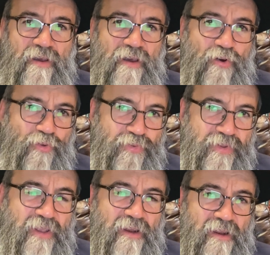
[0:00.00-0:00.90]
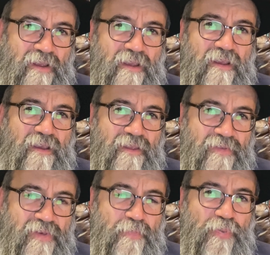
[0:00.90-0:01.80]
until
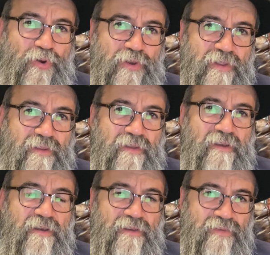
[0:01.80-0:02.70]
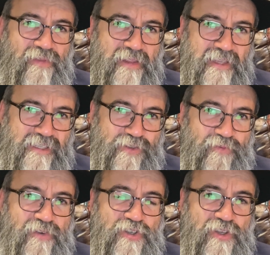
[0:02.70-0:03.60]
the point that a
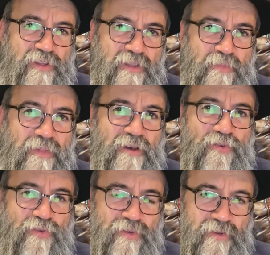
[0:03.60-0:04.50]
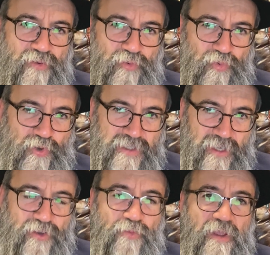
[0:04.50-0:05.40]
sufficient amount was
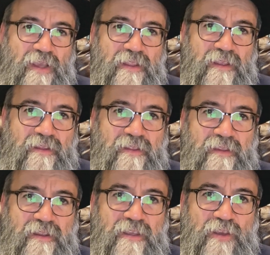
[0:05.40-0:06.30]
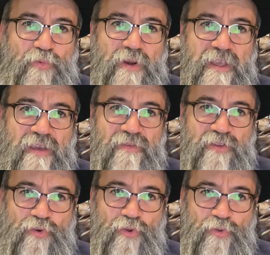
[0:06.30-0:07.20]
accumulated, and then he will give
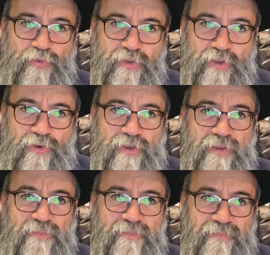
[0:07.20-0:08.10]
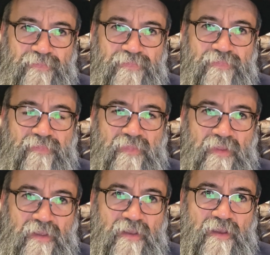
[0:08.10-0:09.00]
it all to the Kohen.
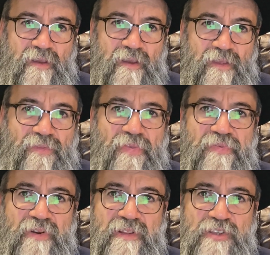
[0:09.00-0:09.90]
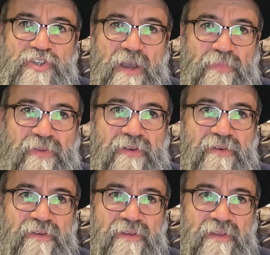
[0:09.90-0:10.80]
The third
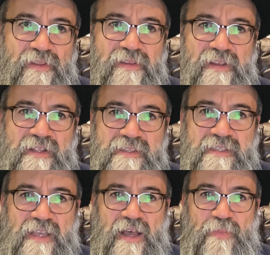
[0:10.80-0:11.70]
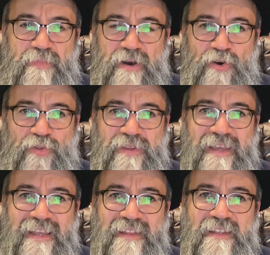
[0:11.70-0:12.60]
chapter deals about the
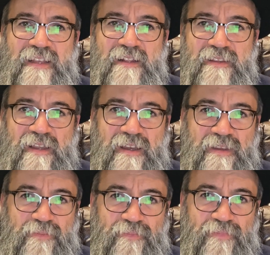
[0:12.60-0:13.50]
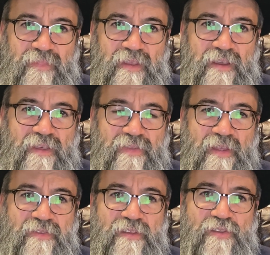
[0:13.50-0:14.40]
ideal time
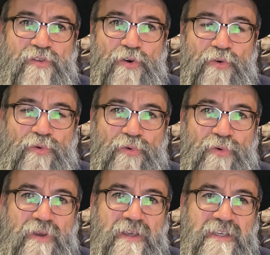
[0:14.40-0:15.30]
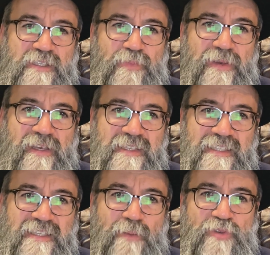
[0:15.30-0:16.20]
that the dough is being
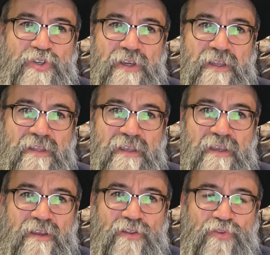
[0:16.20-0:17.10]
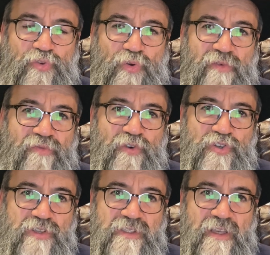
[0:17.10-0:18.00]
subject to a
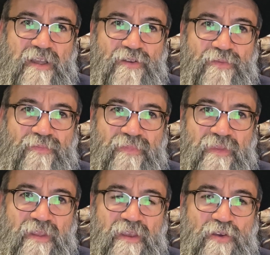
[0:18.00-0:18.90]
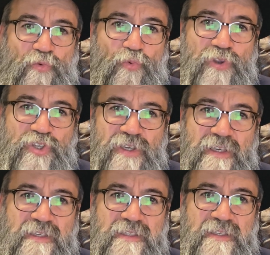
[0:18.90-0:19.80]
Afroshas Challah, which
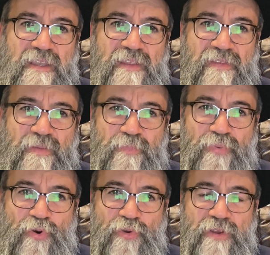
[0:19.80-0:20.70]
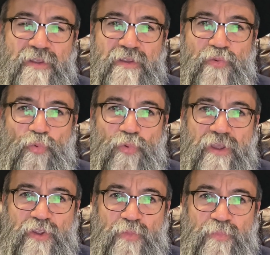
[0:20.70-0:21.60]
is the point
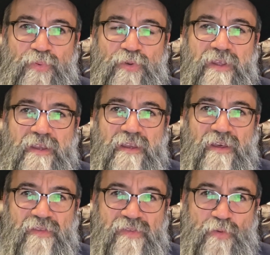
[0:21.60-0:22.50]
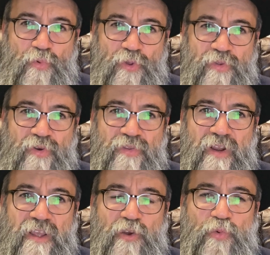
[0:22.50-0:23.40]
when you're putting the water, the
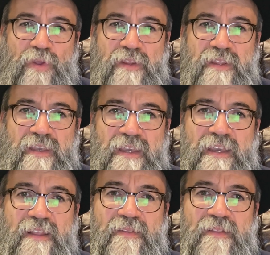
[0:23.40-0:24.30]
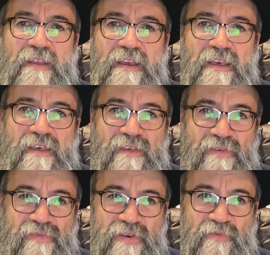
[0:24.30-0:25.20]
liquid, in
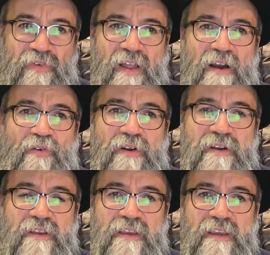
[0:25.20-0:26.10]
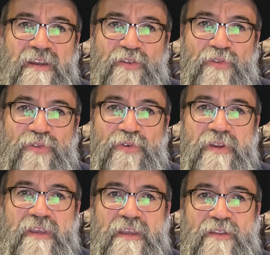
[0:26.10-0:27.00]
the flour and you're
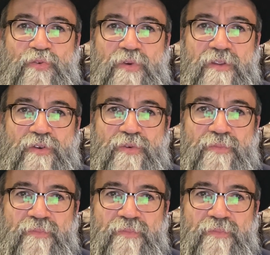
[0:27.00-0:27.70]
turning it to a dough.